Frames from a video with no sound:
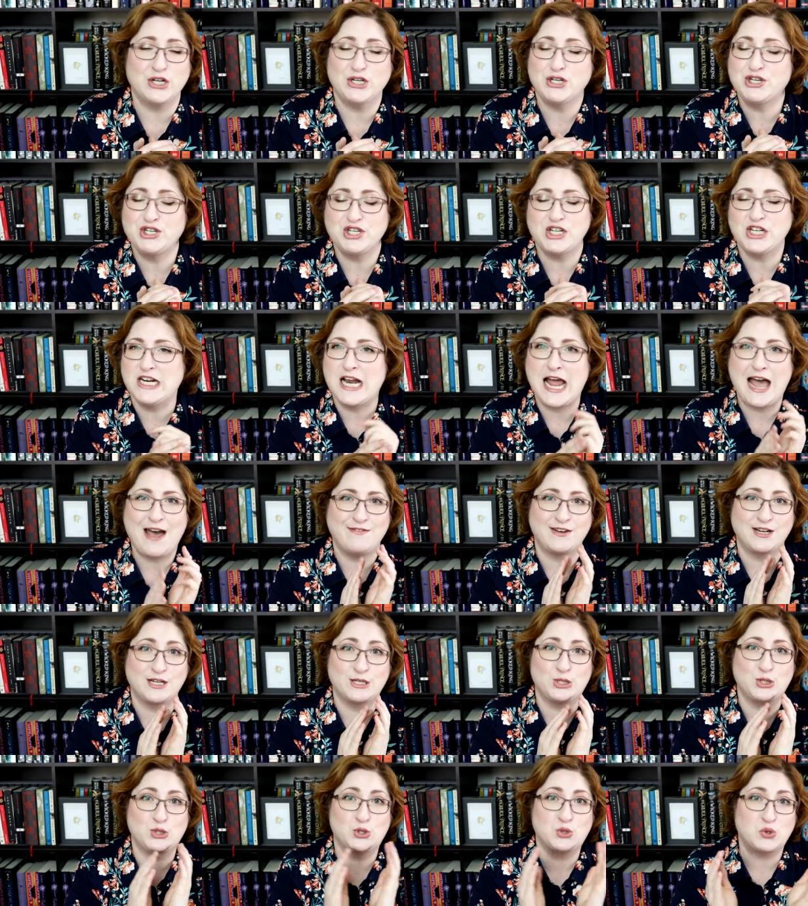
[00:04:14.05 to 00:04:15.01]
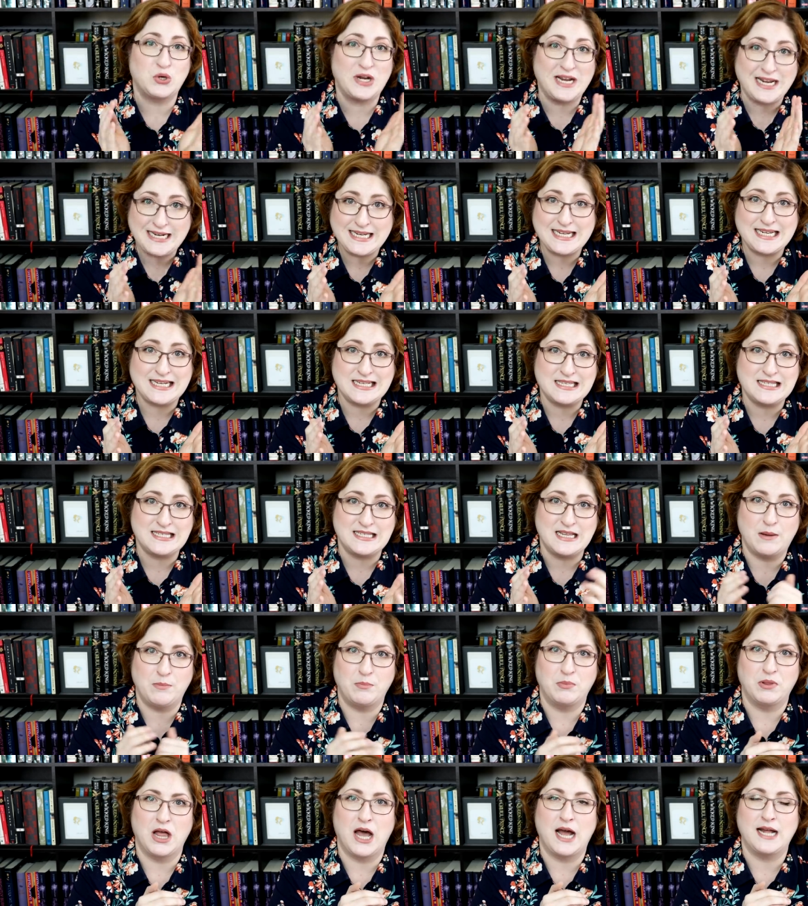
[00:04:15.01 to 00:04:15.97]
You shouldn't have extraneous
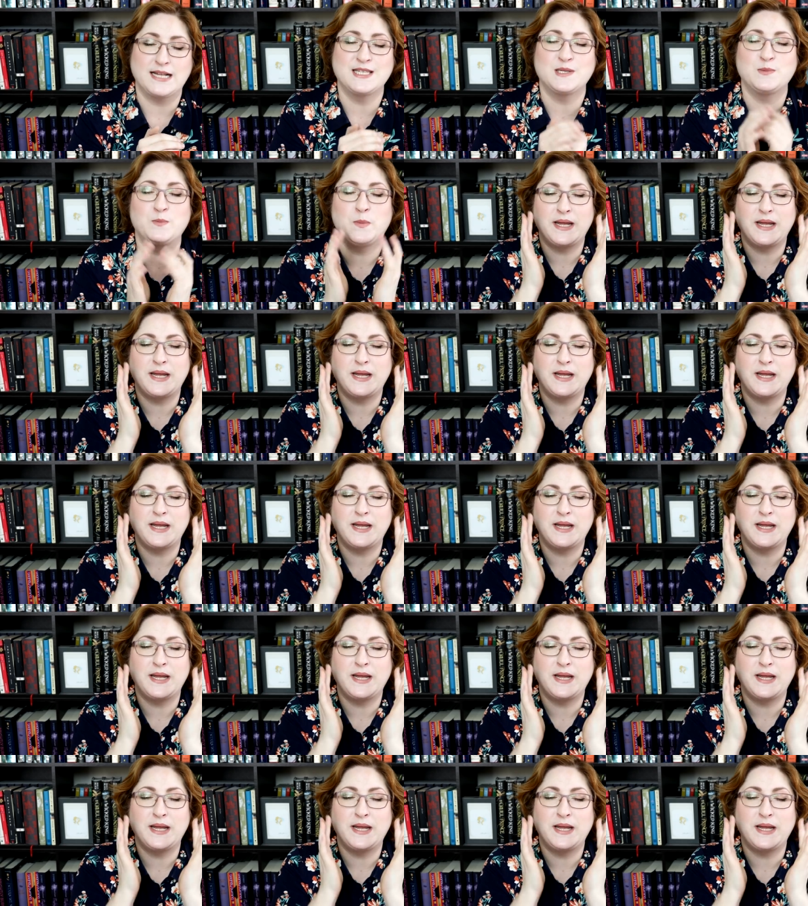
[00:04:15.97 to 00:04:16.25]
subplots,